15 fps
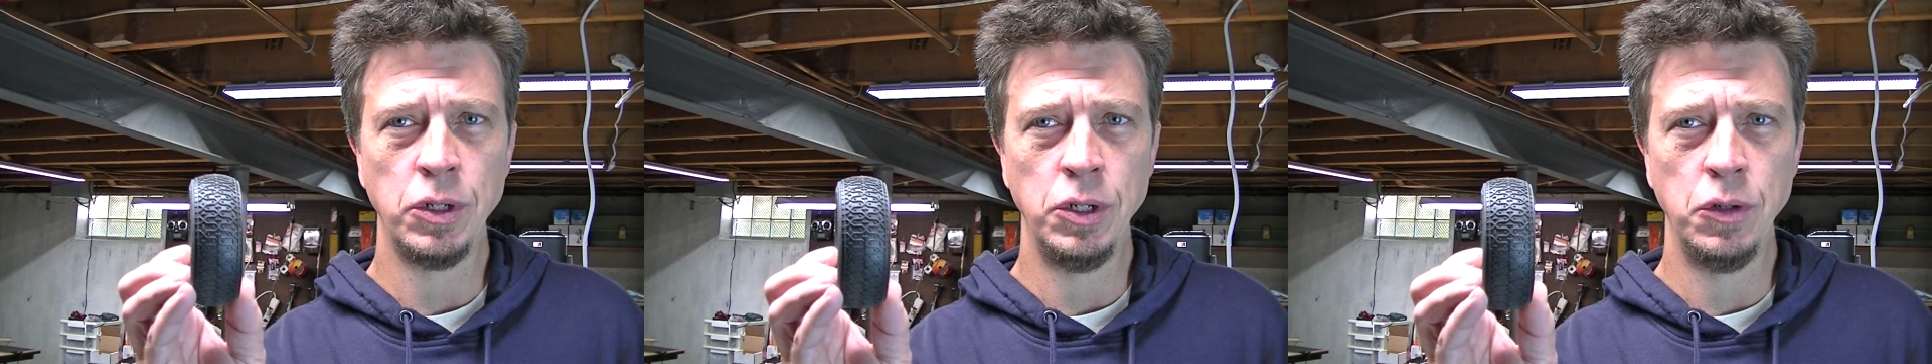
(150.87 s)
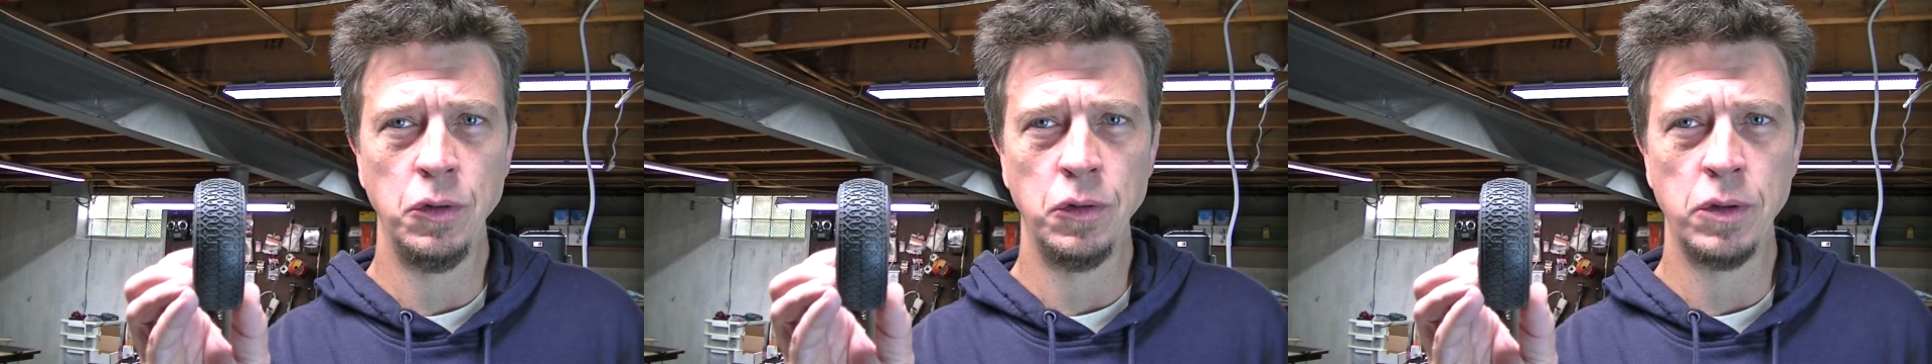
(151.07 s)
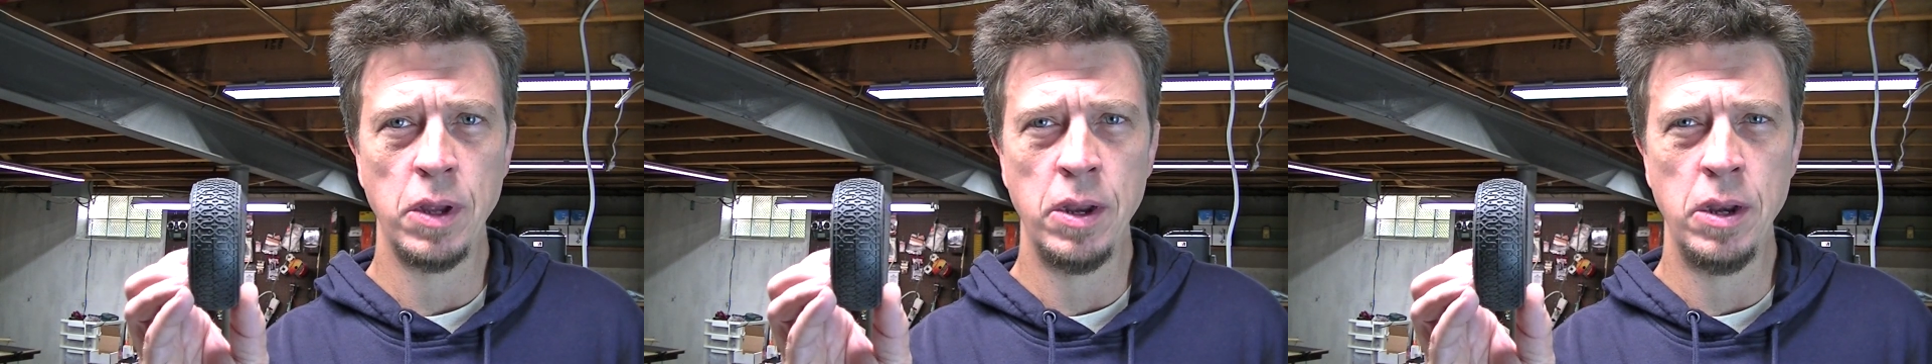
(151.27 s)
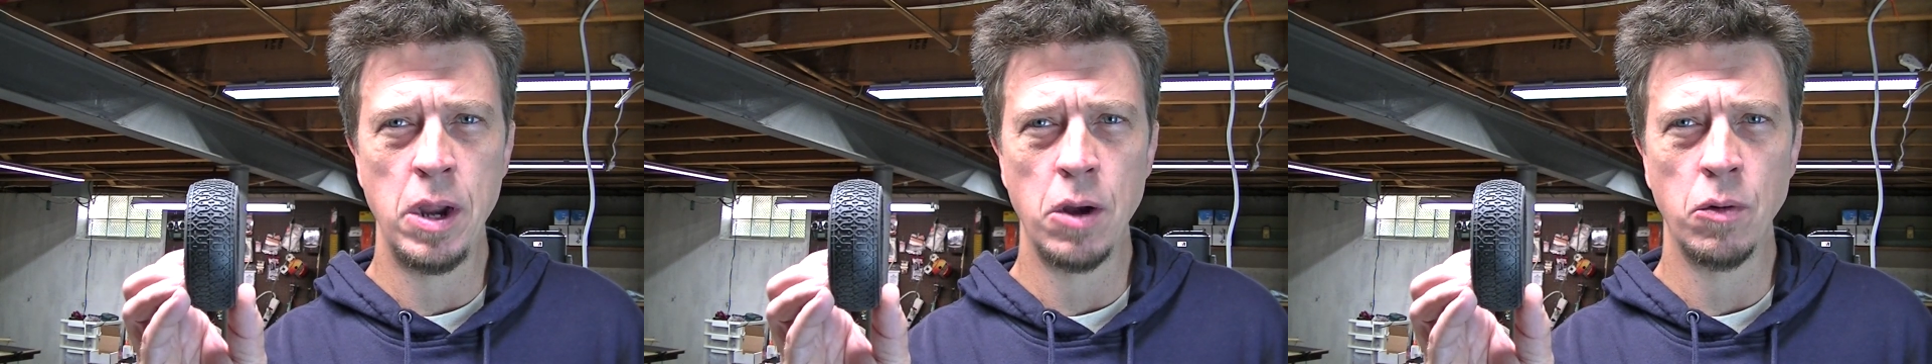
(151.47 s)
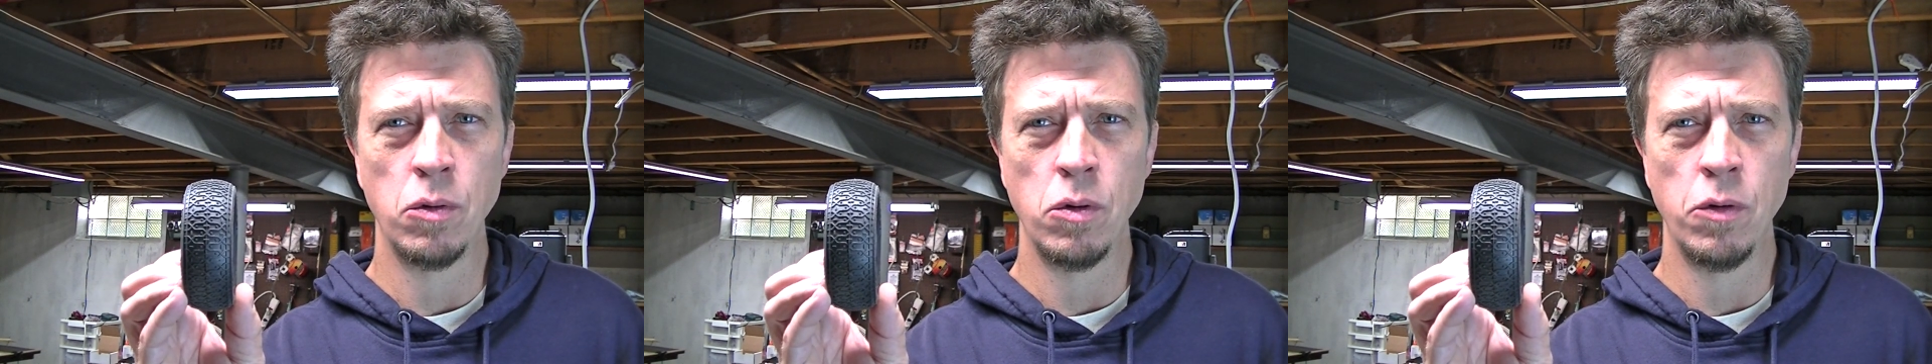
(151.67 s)
to use a
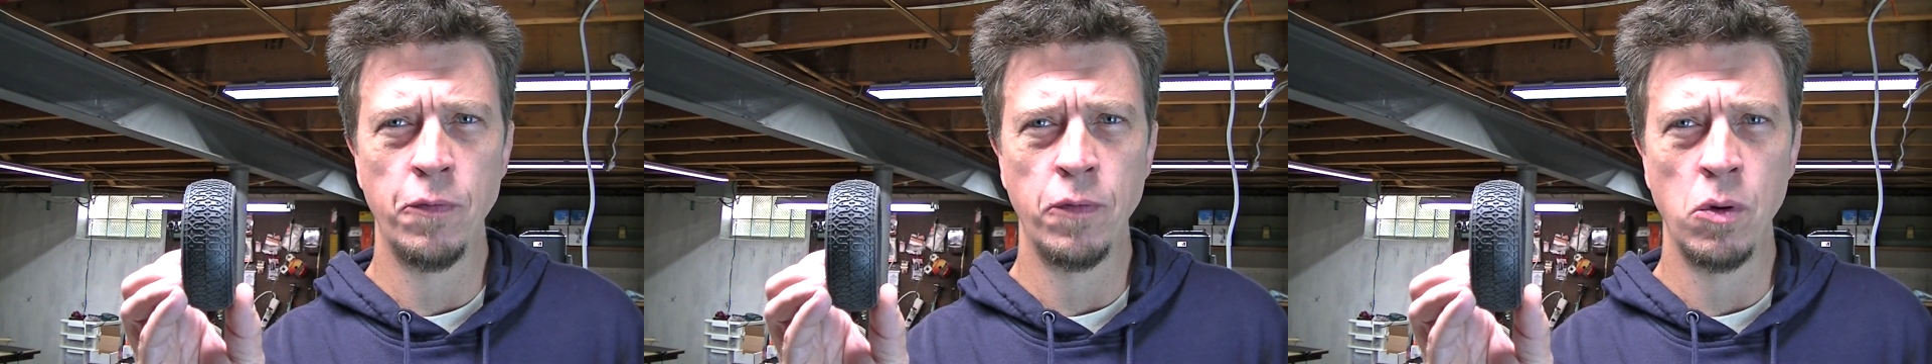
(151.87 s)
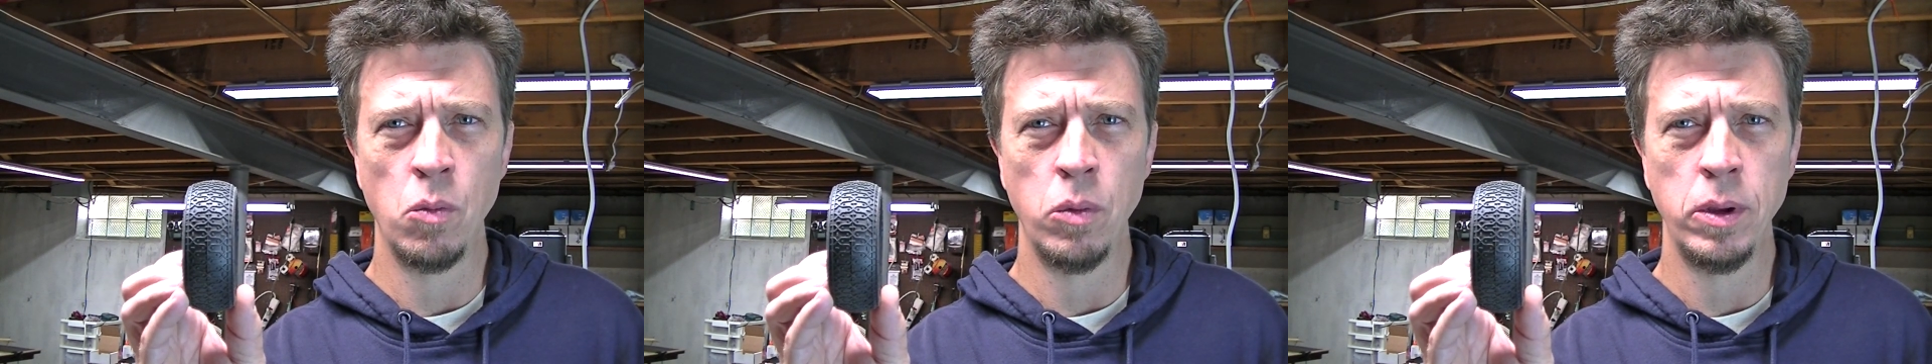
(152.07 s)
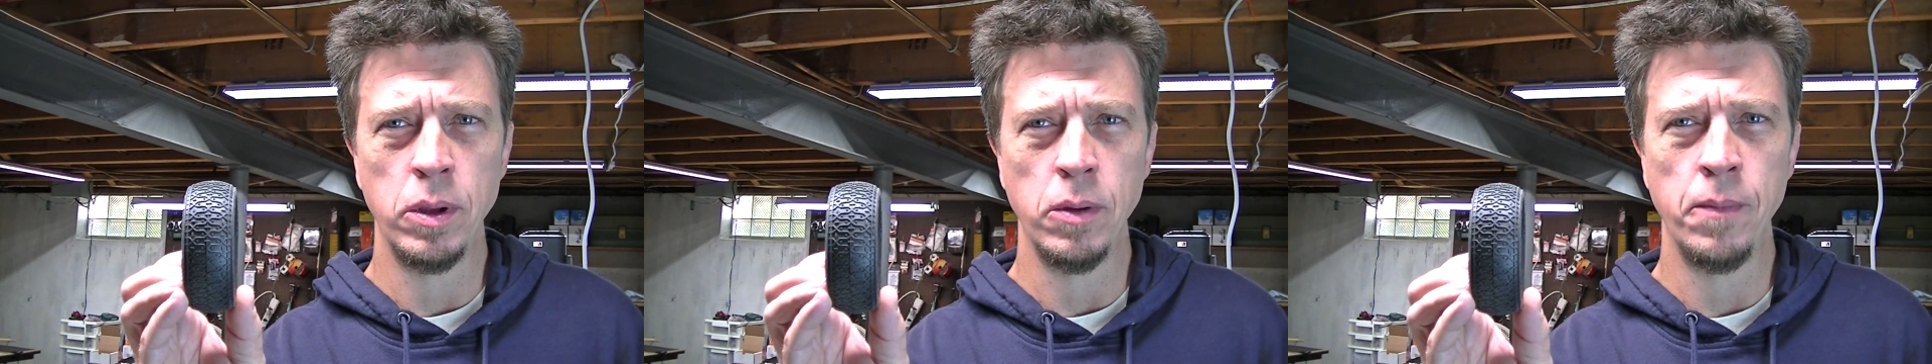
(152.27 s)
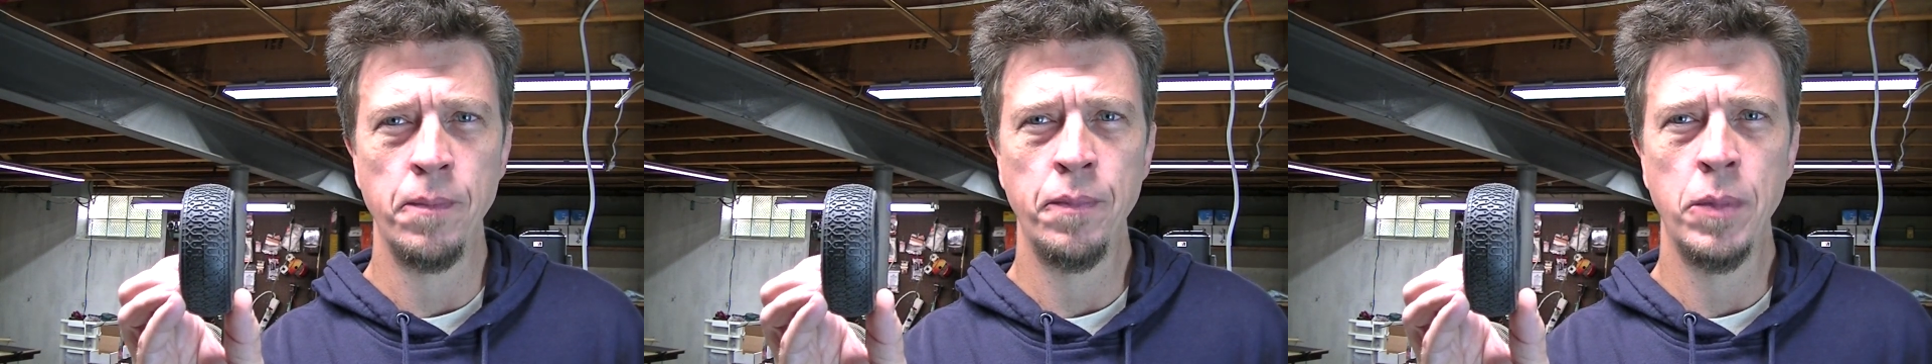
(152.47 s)
narrower front wheel.